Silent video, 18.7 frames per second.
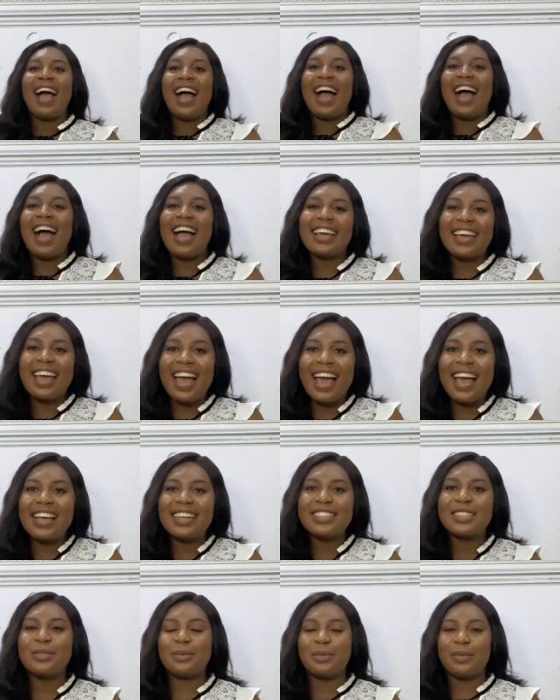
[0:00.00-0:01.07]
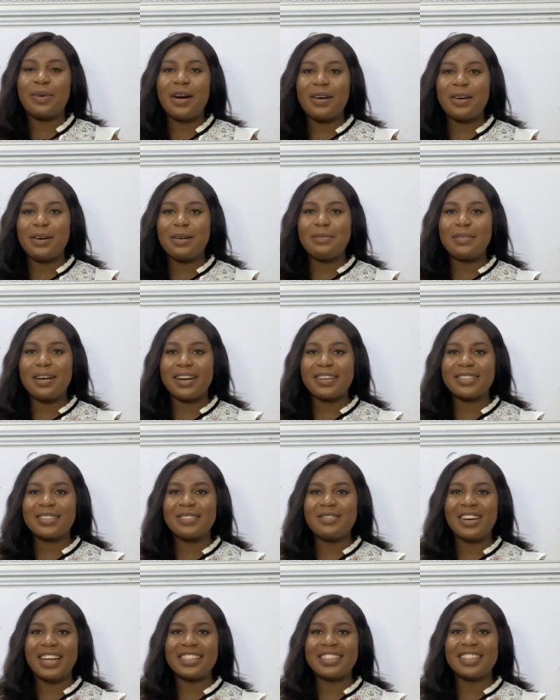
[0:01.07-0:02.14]
Hi guys, welcome back
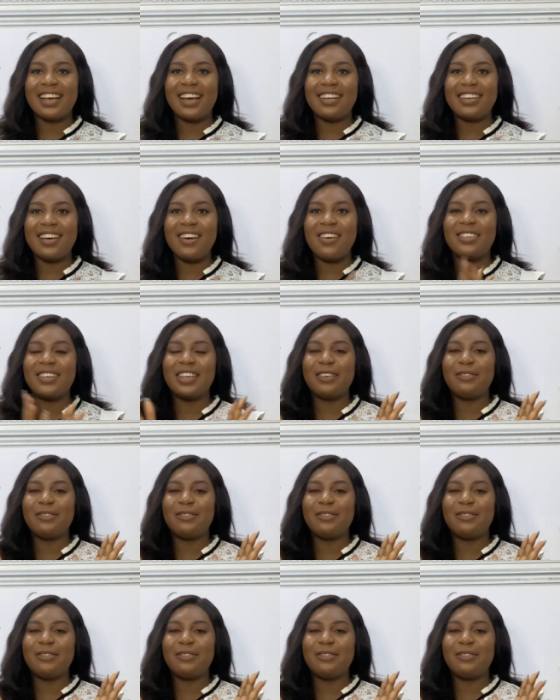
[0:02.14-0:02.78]
to my channel.